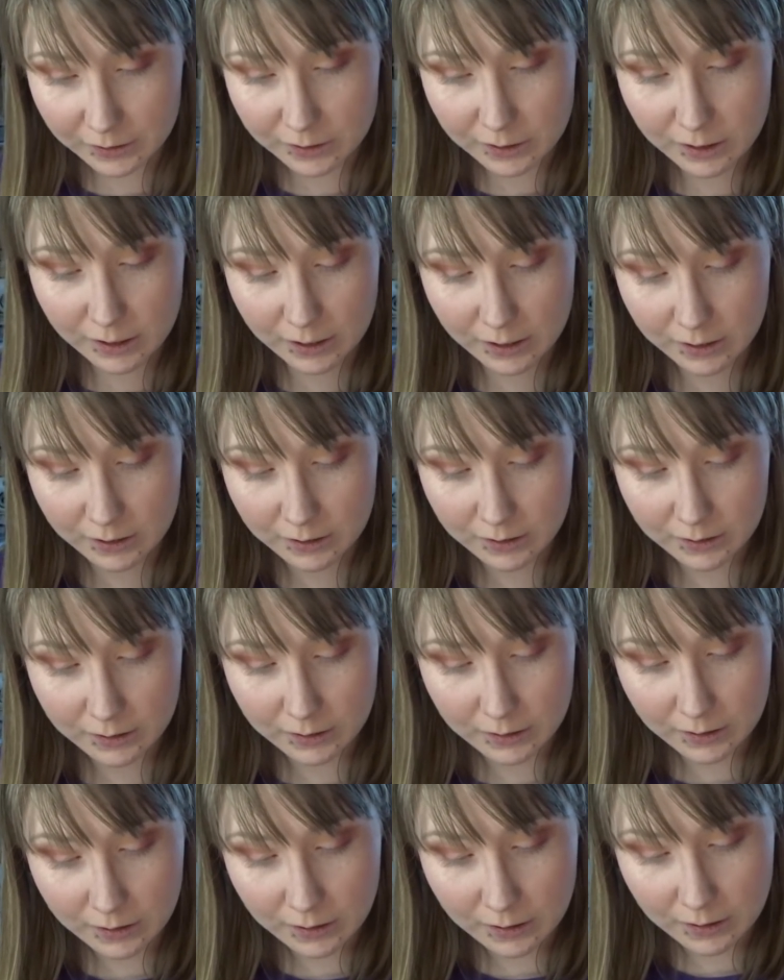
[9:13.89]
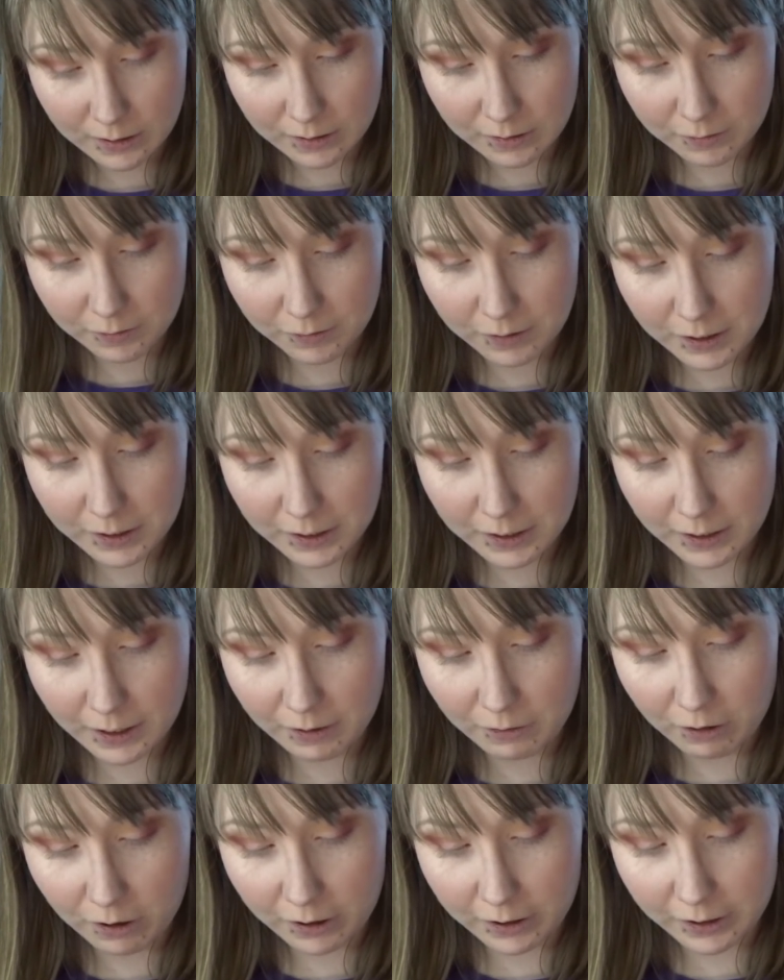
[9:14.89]
it's funny and
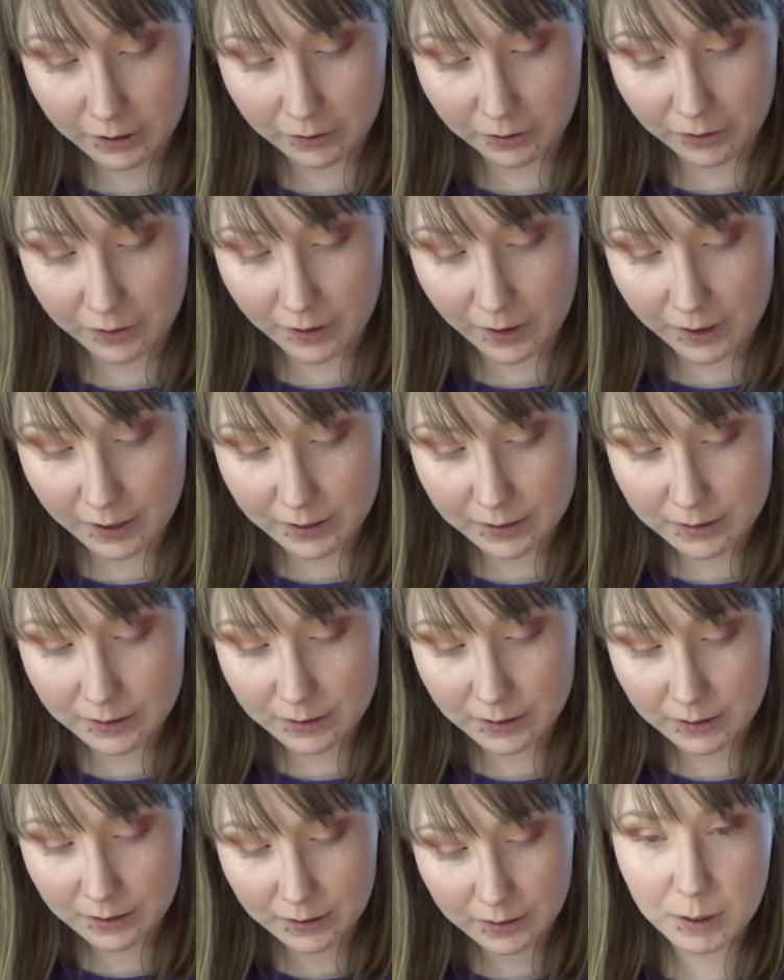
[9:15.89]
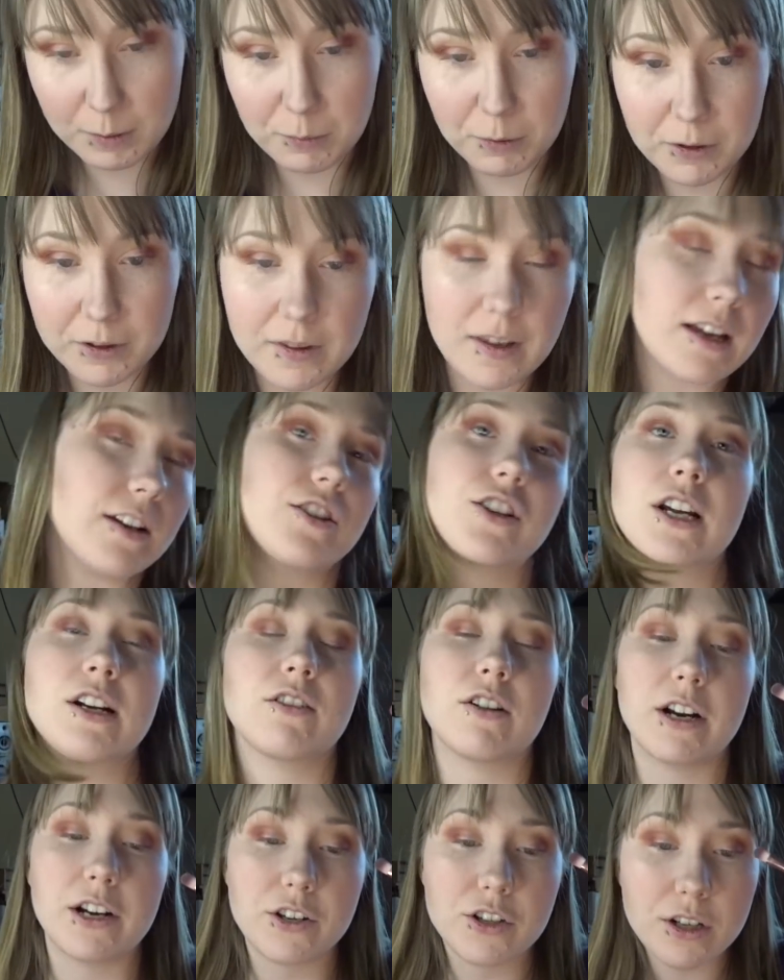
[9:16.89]
ironic that people in that
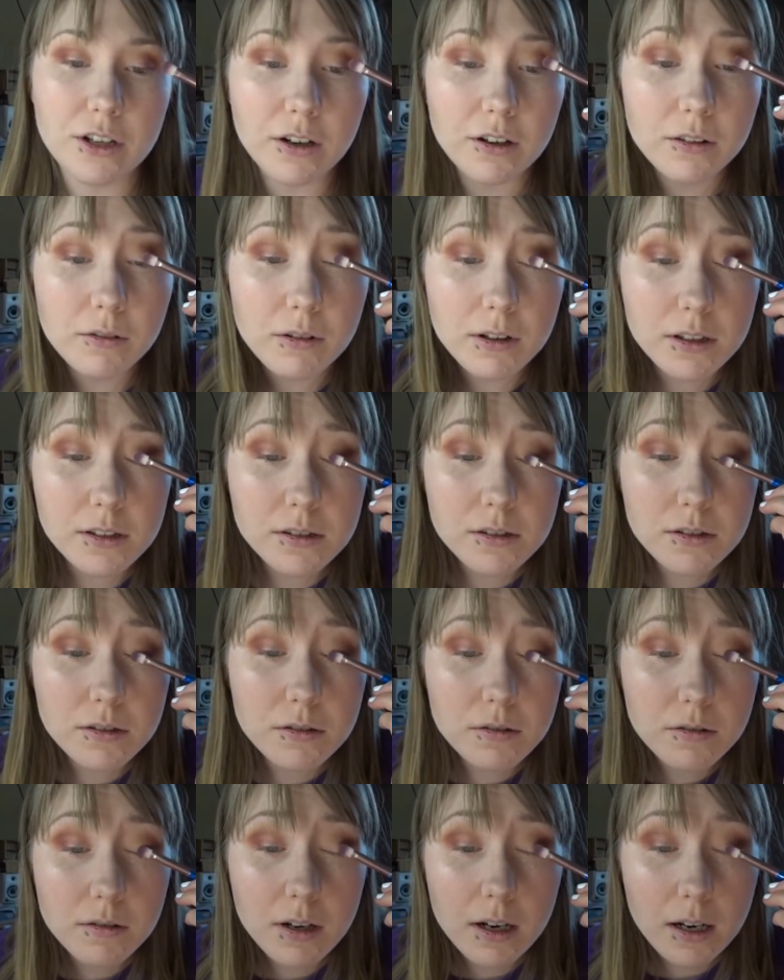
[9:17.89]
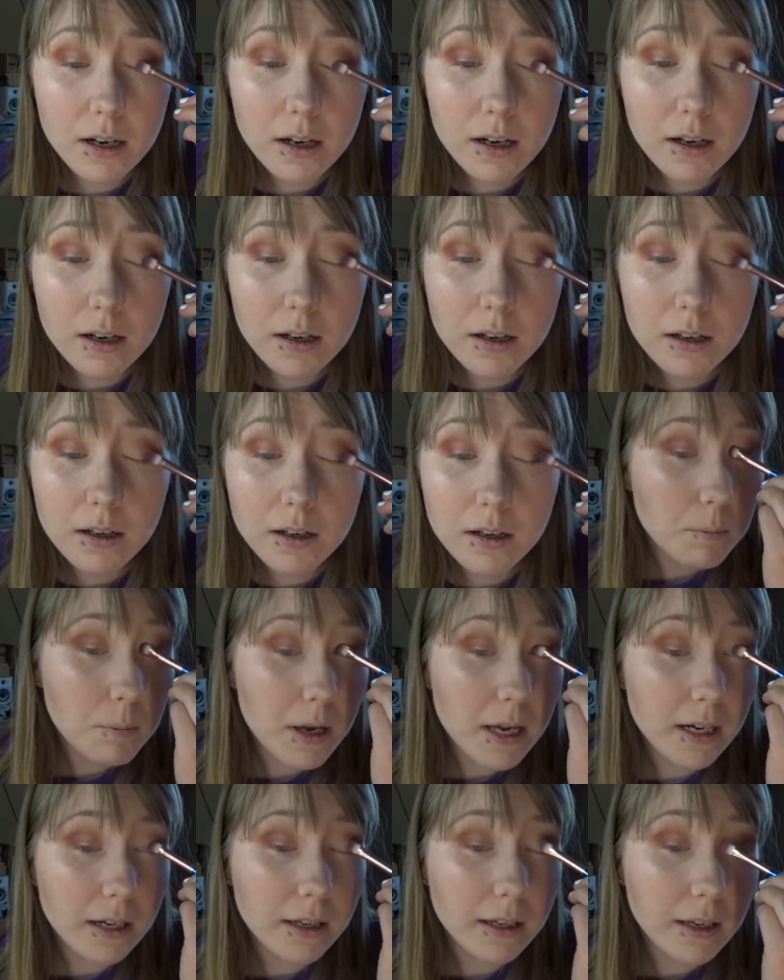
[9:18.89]
generation are the ones who uh,
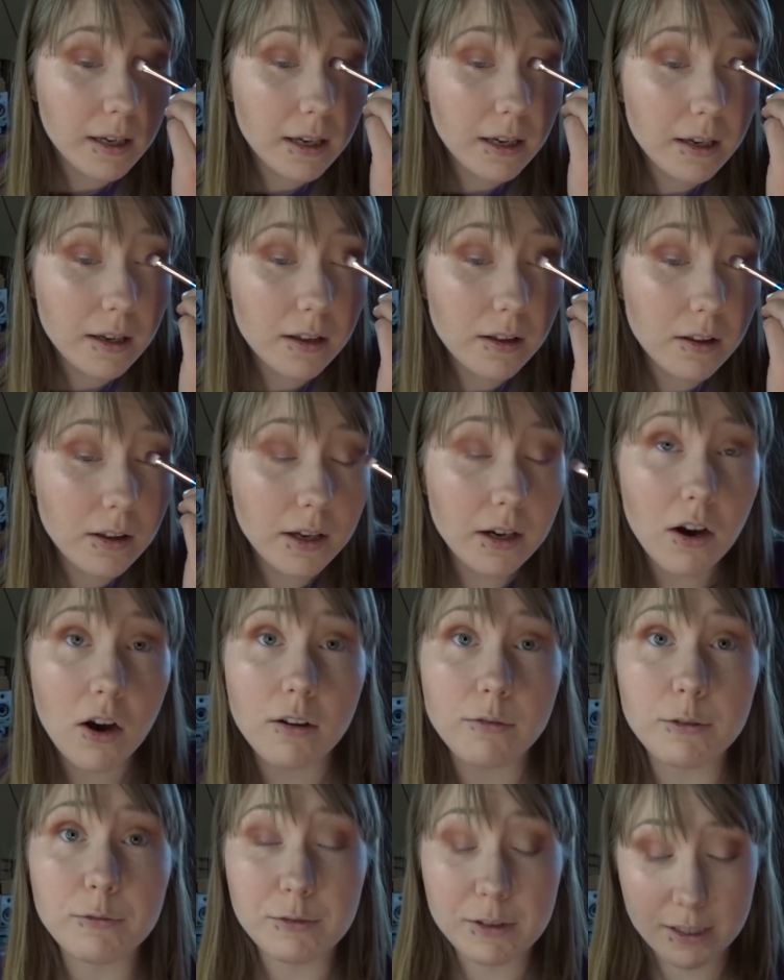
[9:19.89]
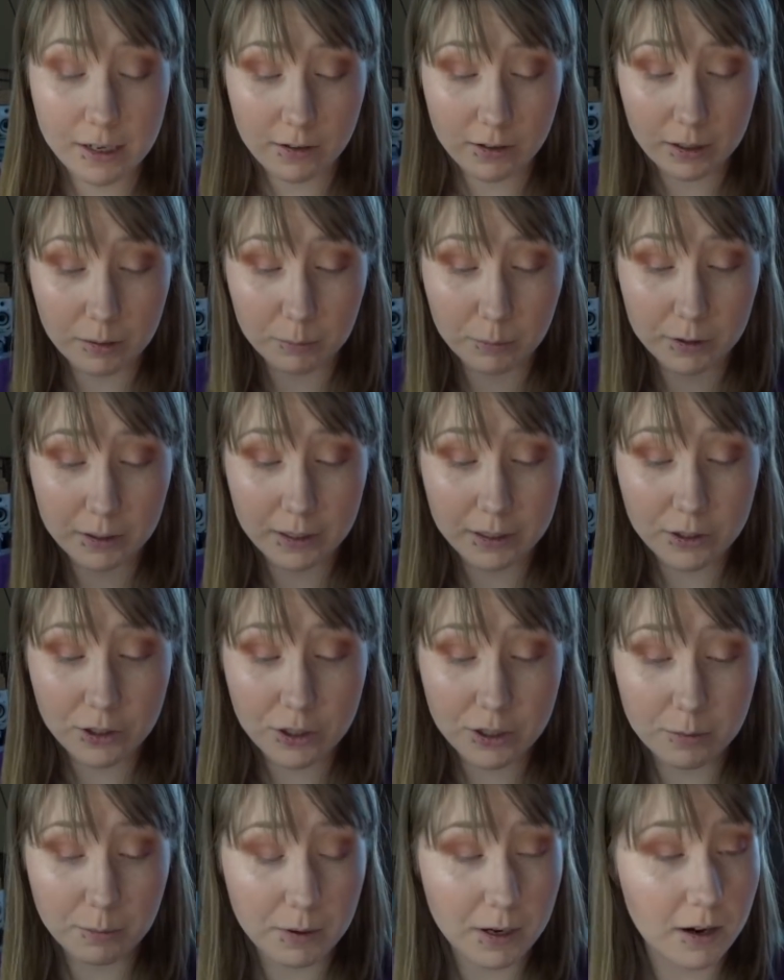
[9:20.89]
made a killing off of selling
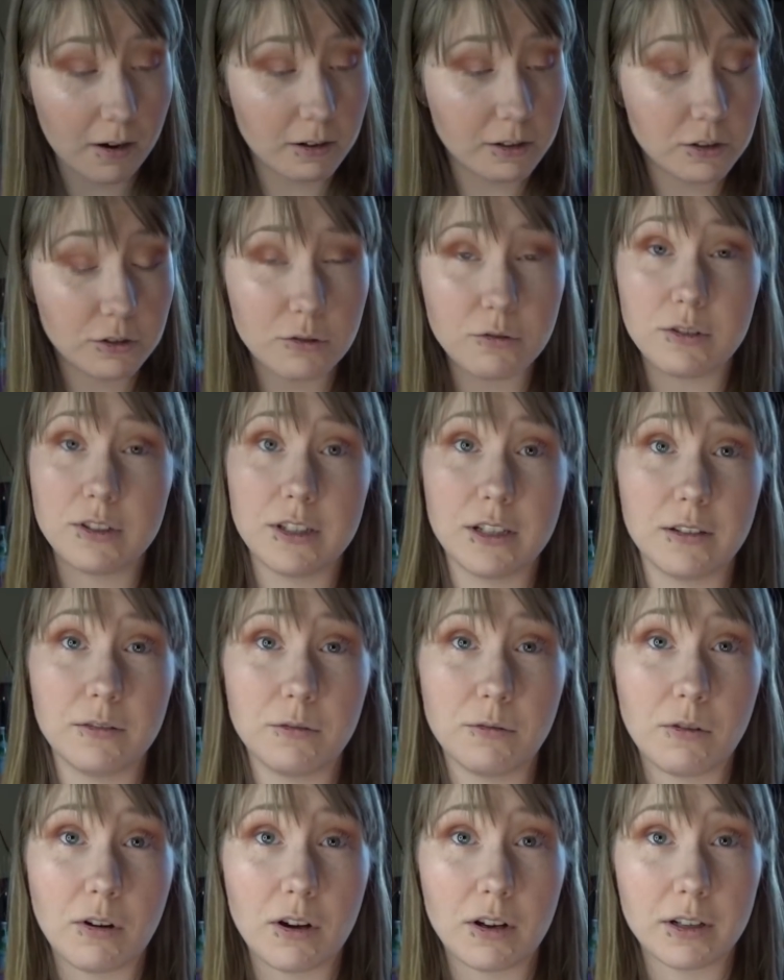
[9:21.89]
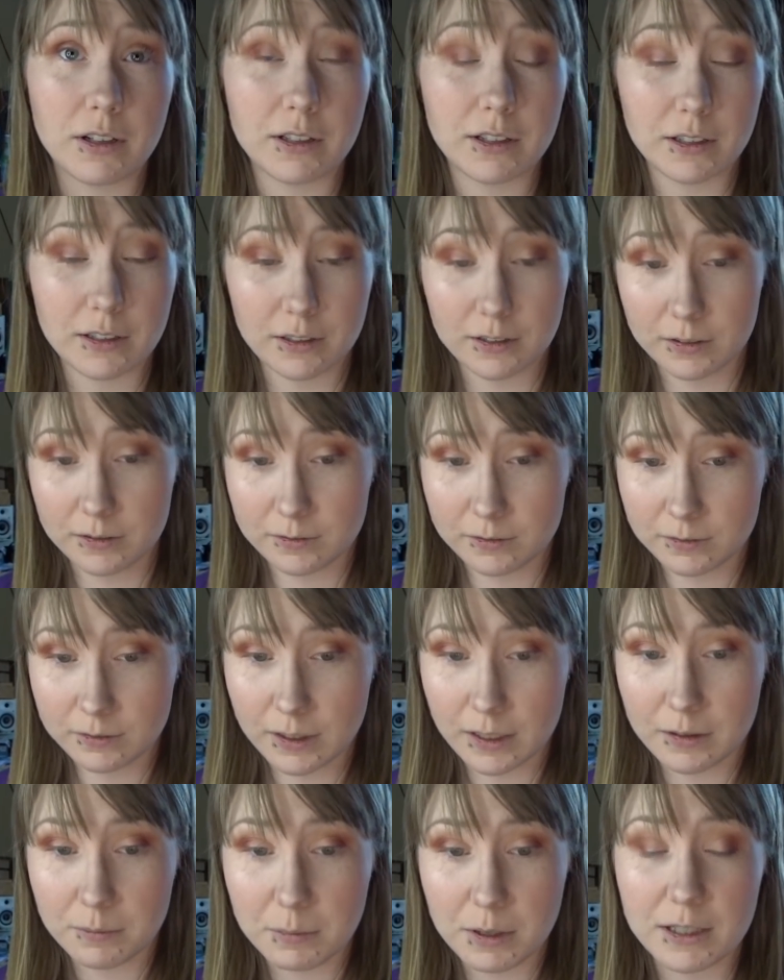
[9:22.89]
bleach to parents who didn't want to
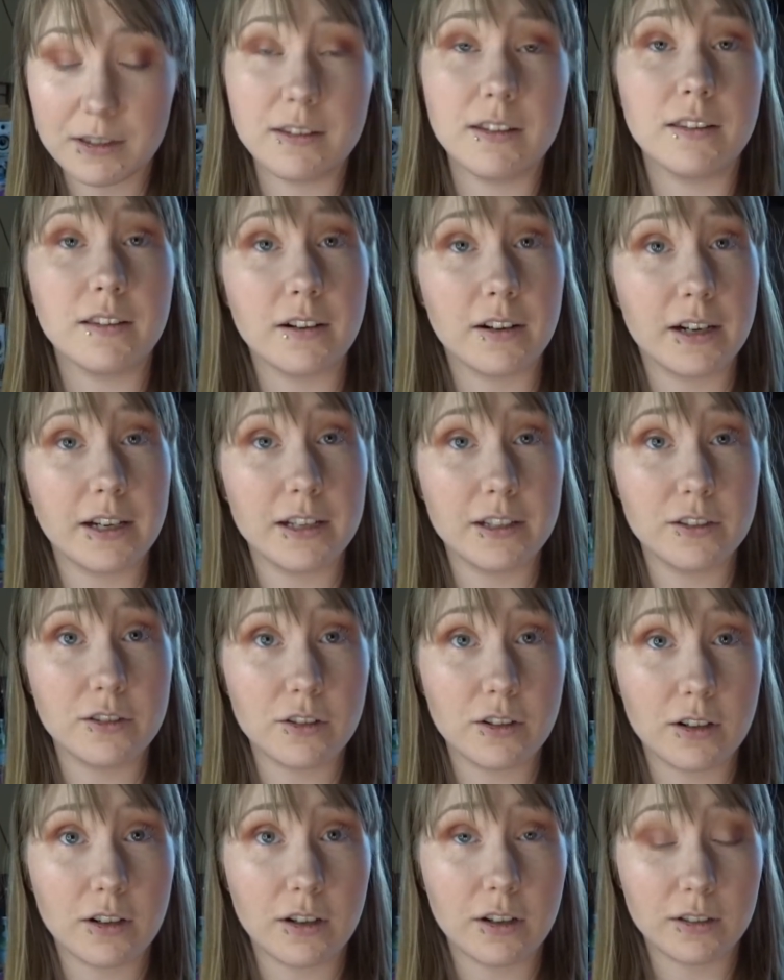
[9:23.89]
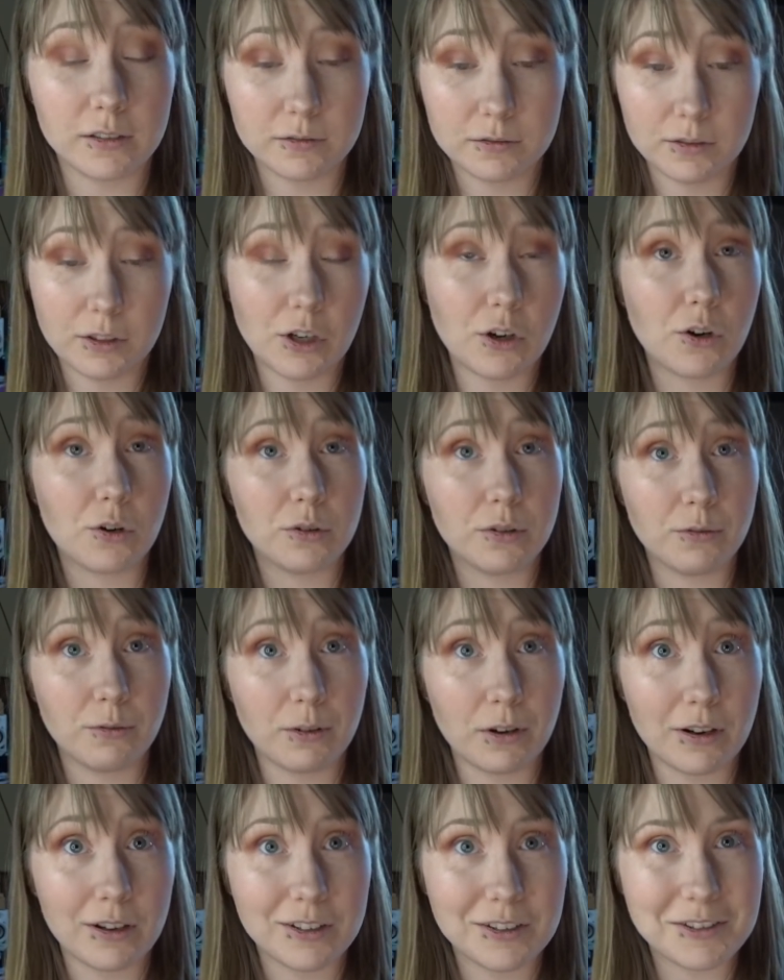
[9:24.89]
admit that their kids are
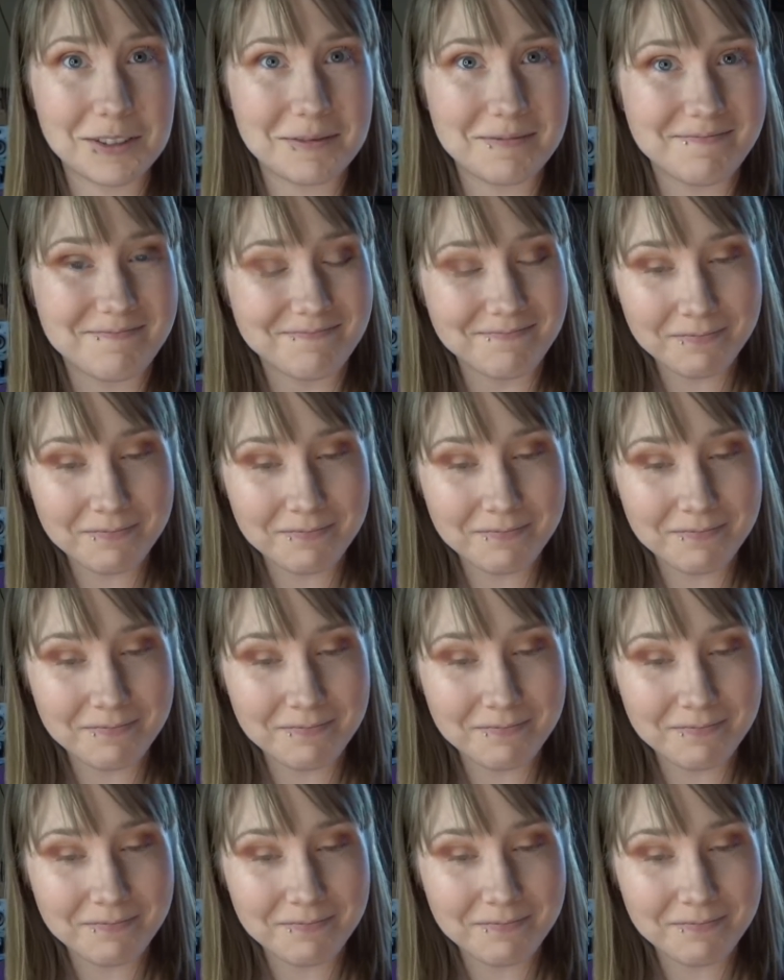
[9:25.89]
neurodiverse.